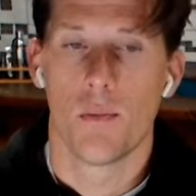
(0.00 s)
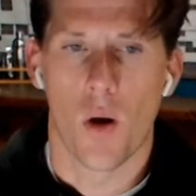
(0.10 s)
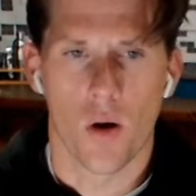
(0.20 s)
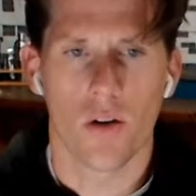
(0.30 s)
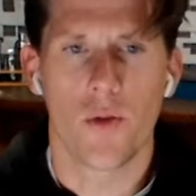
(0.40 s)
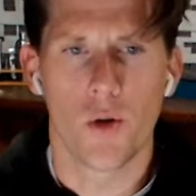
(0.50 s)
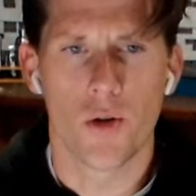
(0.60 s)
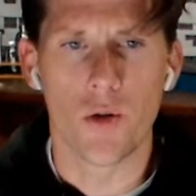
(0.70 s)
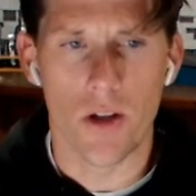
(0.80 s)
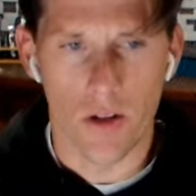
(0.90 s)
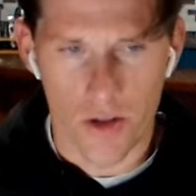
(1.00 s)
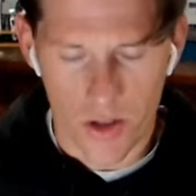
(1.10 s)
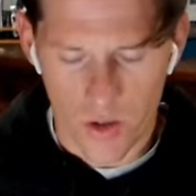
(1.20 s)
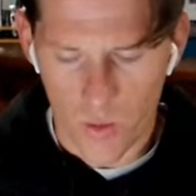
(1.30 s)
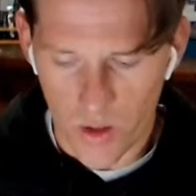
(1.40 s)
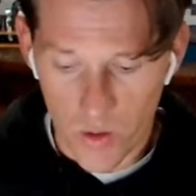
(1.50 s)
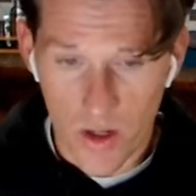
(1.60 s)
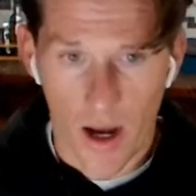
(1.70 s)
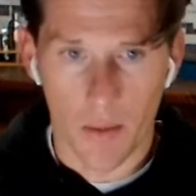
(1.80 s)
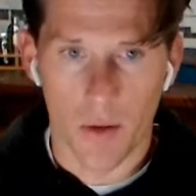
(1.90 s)
part of your due diligence when you
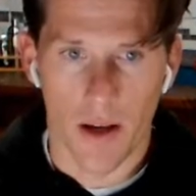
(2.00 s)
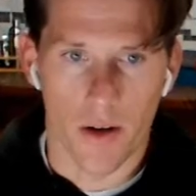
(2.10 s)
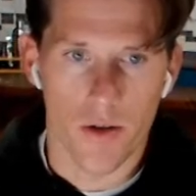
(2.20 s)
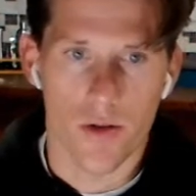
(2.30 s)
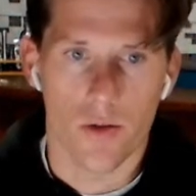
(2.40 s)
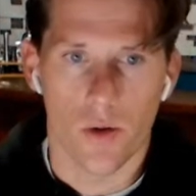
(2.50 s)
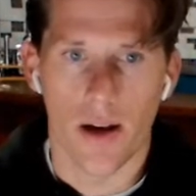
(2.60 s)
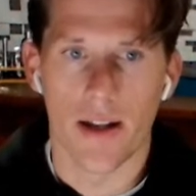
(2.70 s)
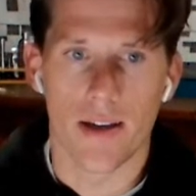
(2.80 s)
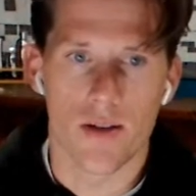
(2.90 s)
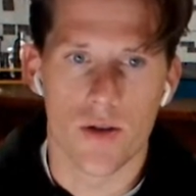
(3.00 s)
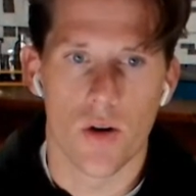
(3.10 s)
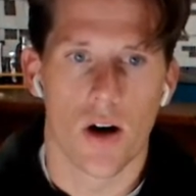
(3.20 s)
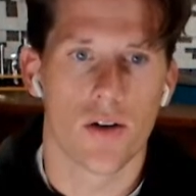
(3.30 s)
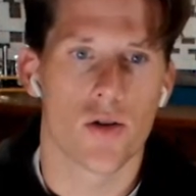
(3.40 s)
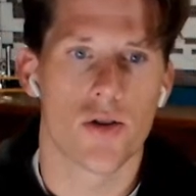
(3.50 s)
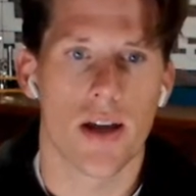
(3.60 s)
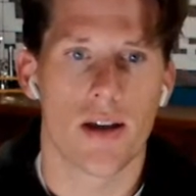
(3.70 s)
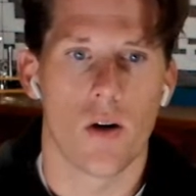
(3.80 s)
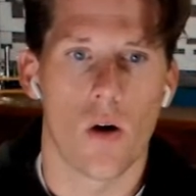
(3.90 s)
sign players, right, is to
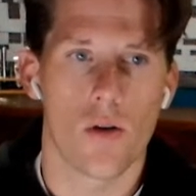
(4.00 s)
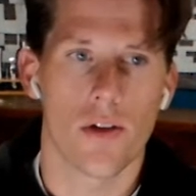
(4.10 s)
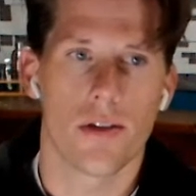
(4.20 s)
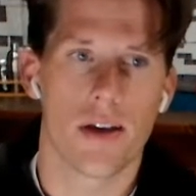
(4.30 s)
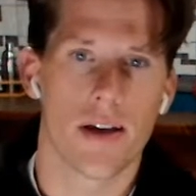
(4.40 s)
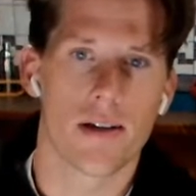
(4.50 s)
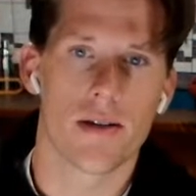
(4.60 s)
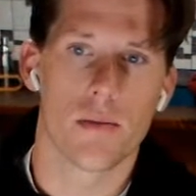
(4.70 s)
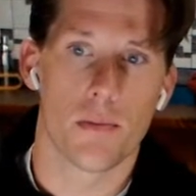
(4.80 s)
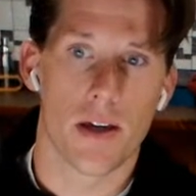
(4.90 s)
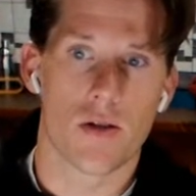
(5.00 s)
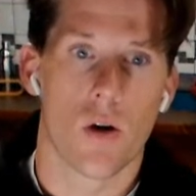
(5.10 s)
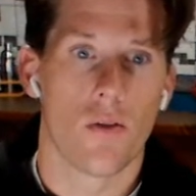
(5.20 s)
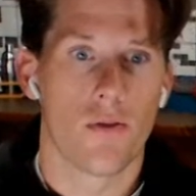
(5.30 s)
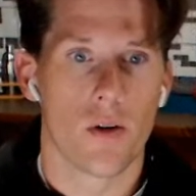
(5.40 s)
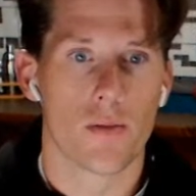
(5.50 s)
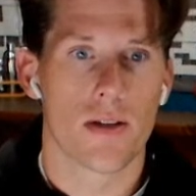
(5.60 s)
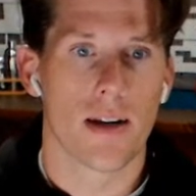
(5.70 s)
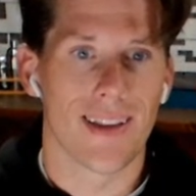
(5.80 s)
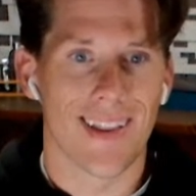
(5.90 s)
understand all the things based off film
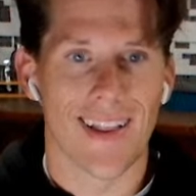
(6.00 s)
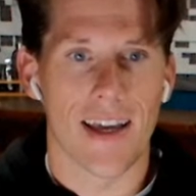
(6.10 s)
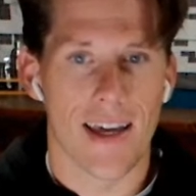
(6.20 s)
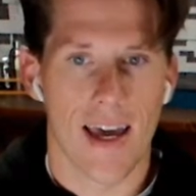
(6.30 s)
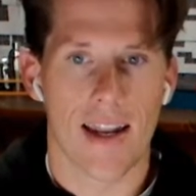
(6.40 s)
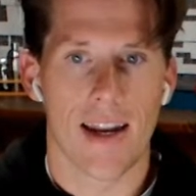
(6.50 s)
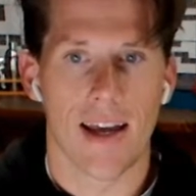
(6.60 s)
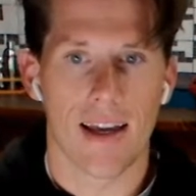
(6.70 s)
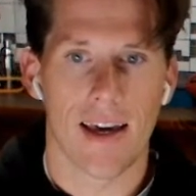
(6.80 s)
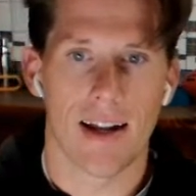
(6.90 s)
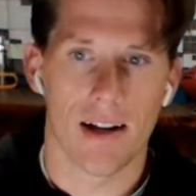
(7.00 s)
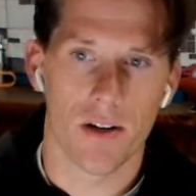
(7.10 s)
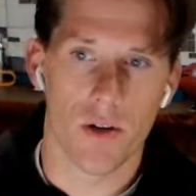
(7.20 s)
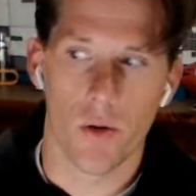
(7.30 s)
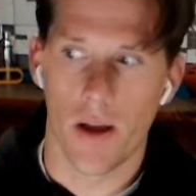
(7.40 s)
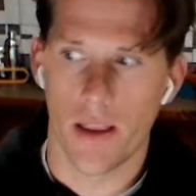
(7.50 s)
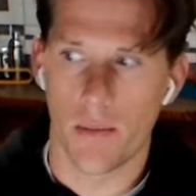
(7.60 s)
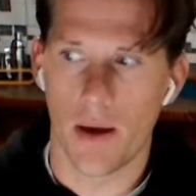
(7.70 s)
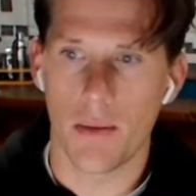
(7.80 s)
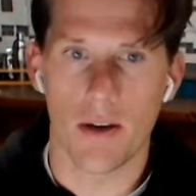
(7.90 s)
study that they can and cannot do. And then
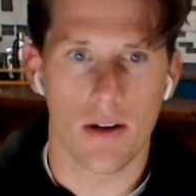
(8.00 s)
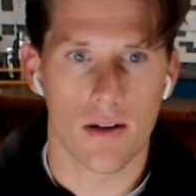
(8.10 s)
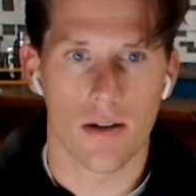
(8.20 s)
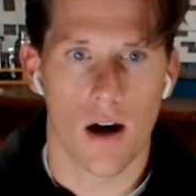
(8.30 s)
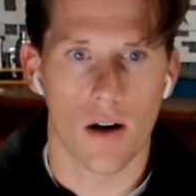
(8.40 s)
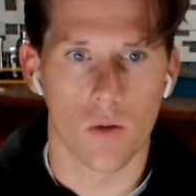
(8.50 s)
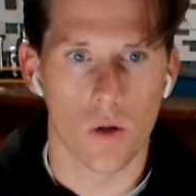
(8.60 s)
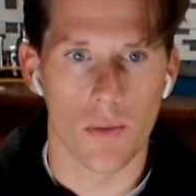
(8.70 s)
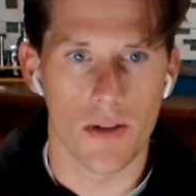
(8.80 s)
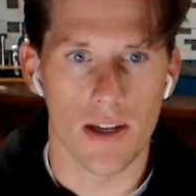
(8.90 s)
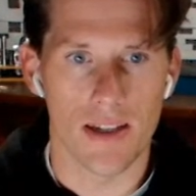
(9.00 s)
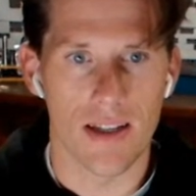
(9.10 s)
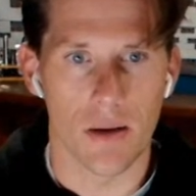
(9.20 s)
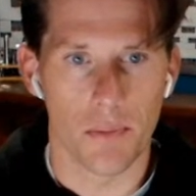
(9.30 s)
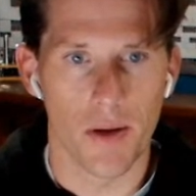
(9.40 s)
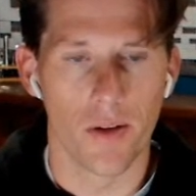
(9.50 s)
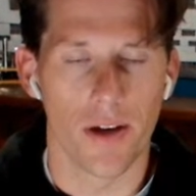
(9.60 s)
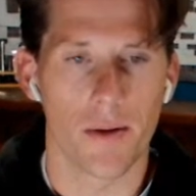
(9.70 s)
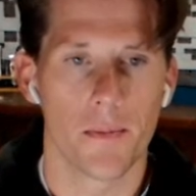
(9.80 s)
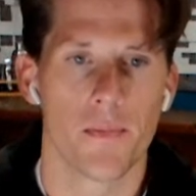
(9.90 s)
maybe Connor Williams gets in the
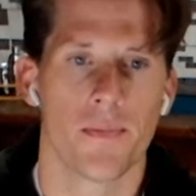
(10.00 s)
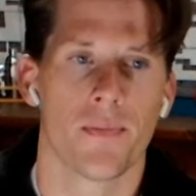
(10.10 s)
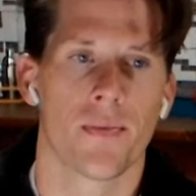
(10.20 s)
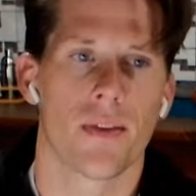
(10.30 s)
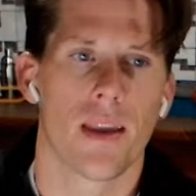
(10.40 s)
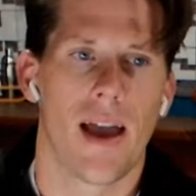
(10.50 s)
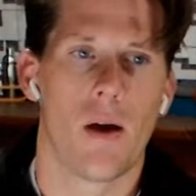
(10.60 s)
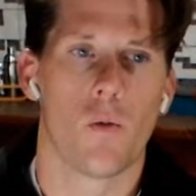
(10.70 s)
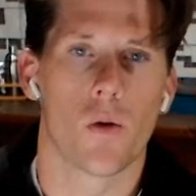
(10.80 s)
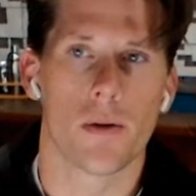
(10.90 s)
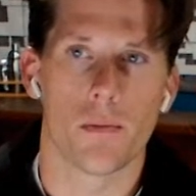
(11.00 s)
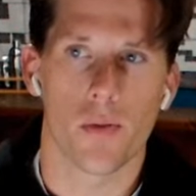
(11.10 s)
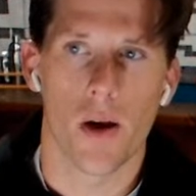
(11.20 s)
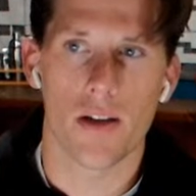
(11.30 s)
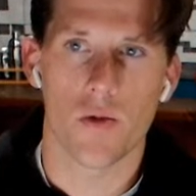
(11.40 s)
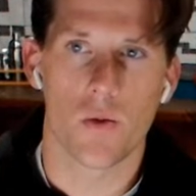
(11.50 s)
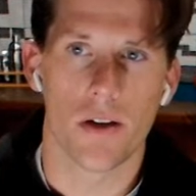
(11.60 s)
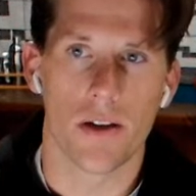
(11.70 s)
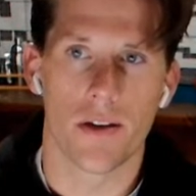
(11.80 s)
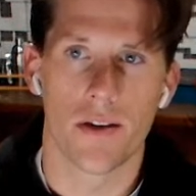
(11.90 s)
building and we're impressed
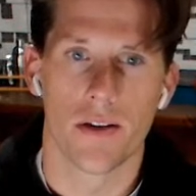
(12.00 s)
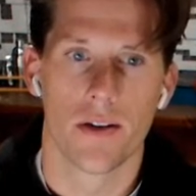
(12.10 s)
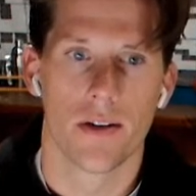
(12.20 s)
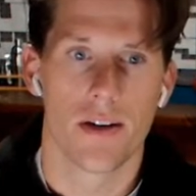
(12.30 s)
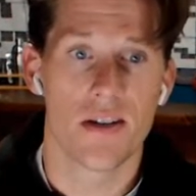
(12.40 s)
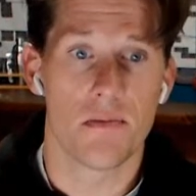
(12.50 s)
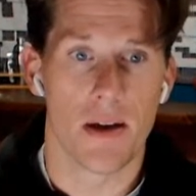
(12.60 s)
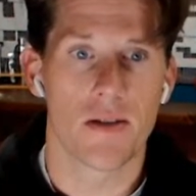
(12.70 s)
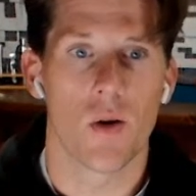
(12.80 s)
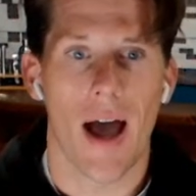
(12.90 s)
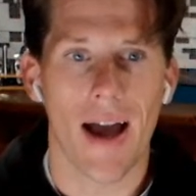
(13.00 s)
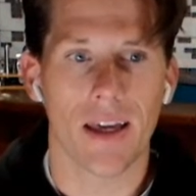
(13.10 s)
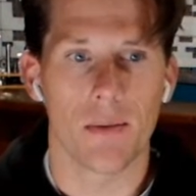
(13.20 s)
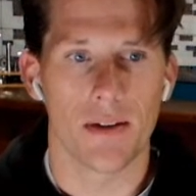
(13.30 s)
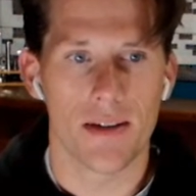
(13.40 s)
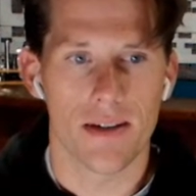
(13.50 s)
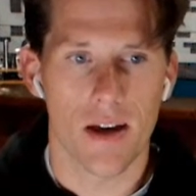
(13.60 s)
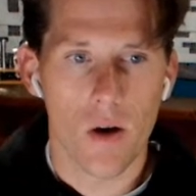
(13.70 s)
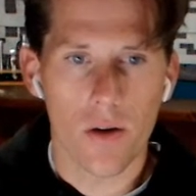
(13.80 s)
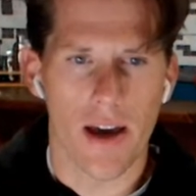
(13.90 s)
with his mental acumen to say,
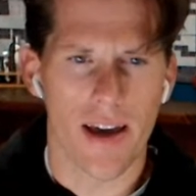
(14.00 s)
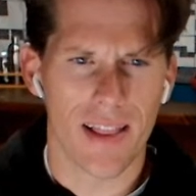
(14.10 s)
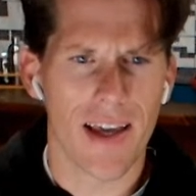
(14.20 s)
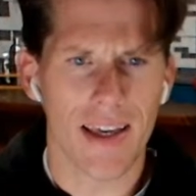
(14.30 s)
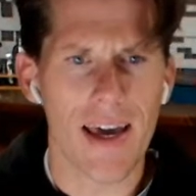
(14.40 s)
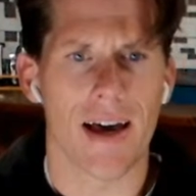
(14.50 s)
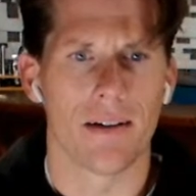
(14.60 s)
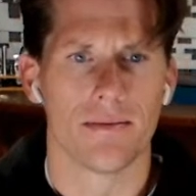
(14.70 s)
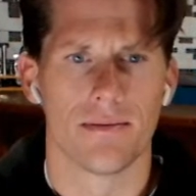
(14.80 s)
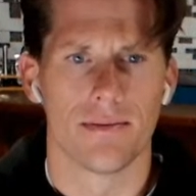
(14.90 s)
okay, like, yeah,